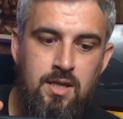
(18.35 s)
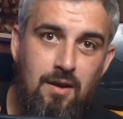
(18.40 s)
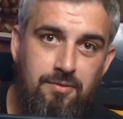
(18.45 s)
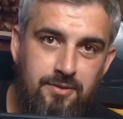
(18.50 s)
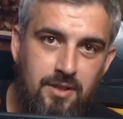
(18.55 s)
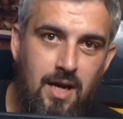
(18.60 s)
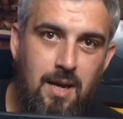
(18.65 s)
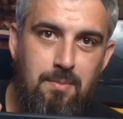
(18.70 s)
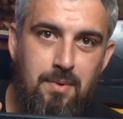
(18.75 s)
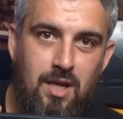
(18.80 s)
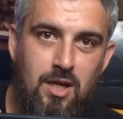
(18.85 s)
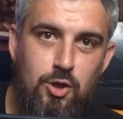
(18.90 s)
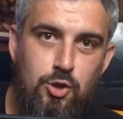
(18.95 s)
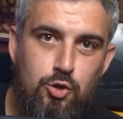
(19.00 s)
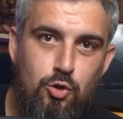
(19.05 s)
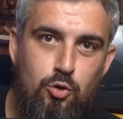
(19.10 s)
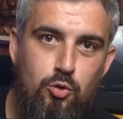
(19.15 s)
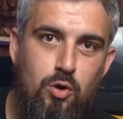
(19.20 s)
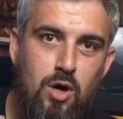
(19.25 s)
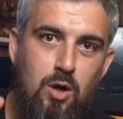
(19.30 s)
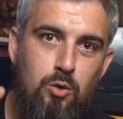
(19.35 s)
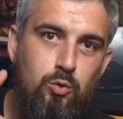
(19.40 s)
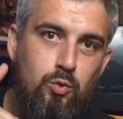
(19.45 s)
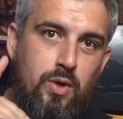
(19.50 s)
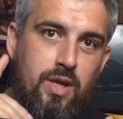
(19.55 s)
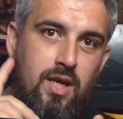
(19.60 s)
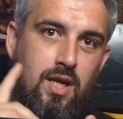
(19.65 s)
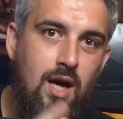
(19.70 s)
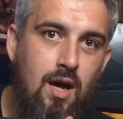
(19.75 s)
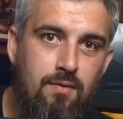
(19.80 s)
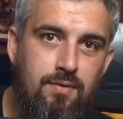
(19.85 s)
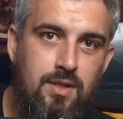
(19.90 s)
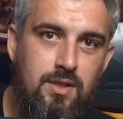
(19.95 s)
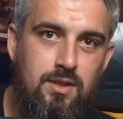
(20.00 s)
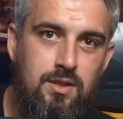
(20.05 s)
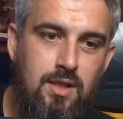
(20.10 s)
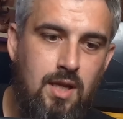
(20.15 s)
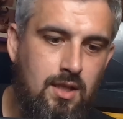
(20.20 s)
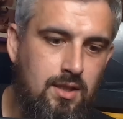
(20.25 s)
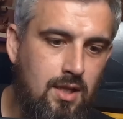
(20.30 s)
After I'm gonna show you how to recover
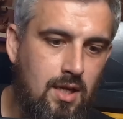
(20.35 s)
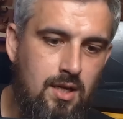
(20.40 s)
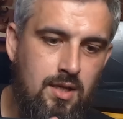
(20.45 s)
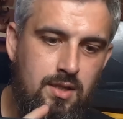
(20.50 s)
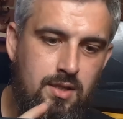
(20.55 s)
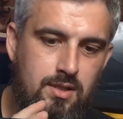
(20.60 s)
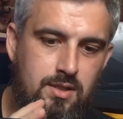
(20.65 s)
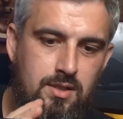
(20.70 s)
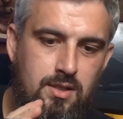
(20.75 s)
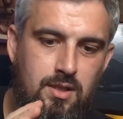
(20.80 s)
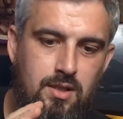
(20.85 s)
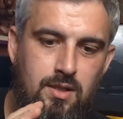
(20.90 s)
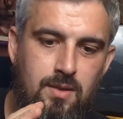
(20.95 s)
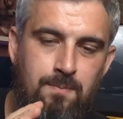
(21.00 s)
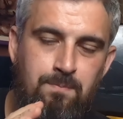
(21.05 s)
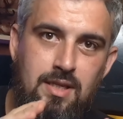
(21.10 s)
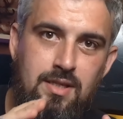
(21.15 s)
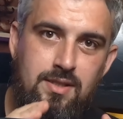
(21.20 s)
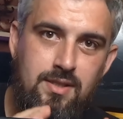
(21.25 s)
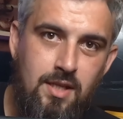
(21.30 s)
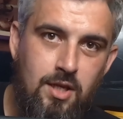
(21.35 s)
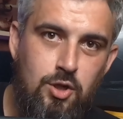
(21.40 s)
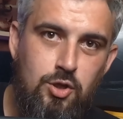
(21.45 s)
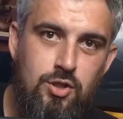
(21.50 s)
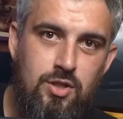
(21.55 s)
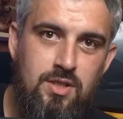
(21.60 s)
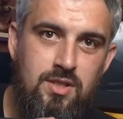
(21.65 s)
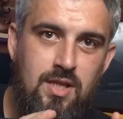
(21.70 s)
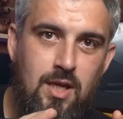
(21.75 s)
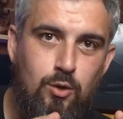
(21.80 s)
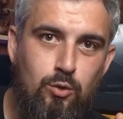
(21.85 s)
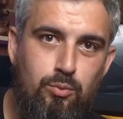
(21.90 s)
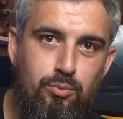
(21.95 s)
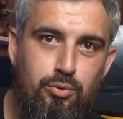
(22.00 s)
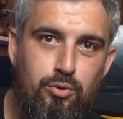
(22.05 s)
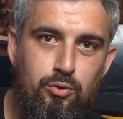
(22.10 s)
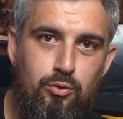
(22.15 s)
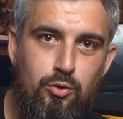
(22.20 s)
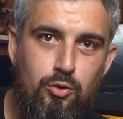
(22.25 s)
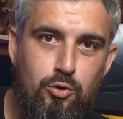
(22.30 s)
the data as the extensions that
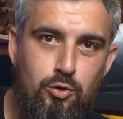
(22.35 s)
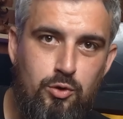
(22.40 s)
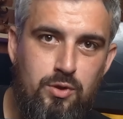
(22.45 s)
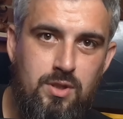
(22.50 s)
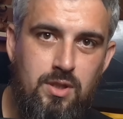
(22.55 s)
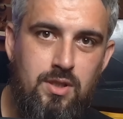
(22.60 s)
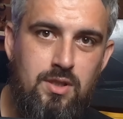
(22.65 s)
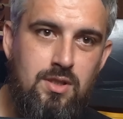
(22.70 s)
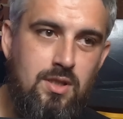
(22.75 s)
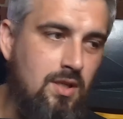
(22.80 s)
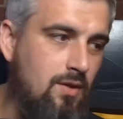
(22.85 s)
Ubuntu uses.